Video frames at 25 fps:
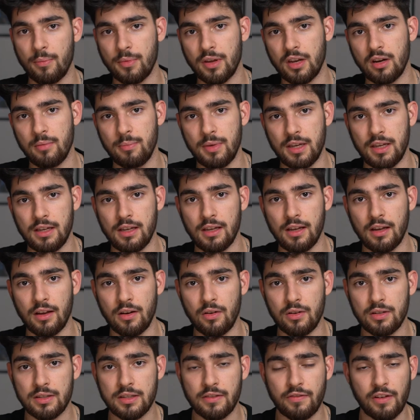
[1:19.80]
I'm going to be
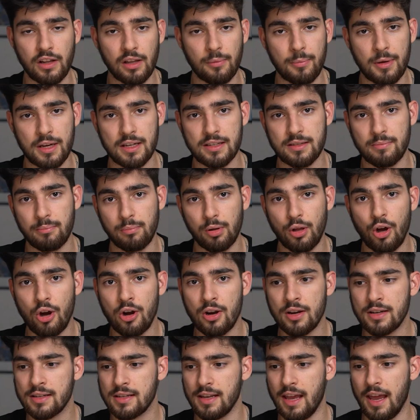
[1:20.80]
developing some
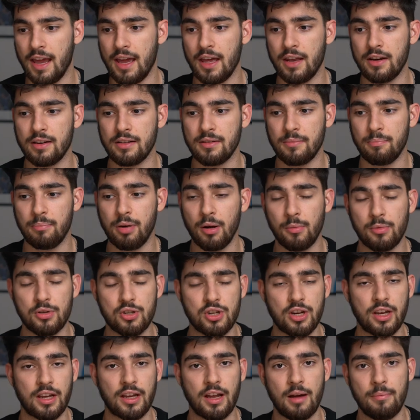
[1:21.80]
blogs and
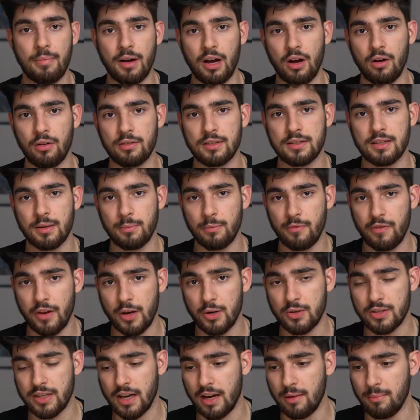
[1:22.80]
publishing about some
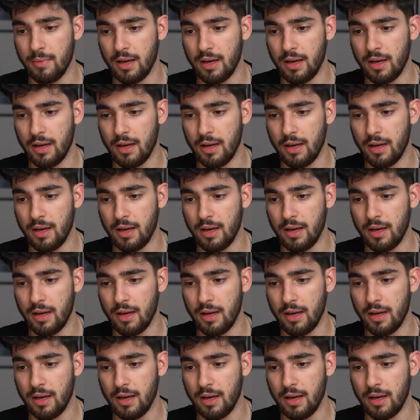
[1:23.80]
videos that I